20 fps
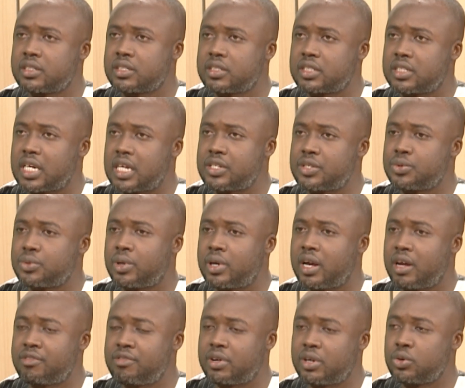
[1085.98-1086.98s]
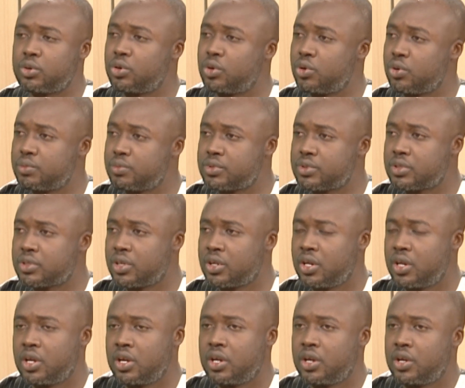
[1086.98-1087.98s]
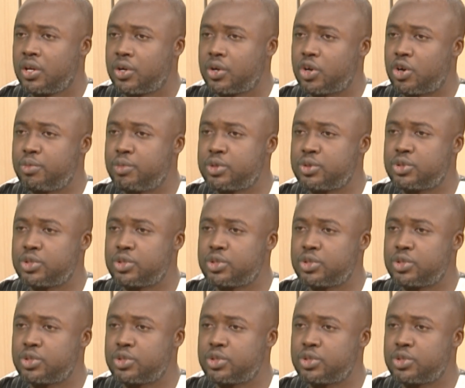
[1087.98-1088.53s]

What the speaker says: that you will have hoodlums come into the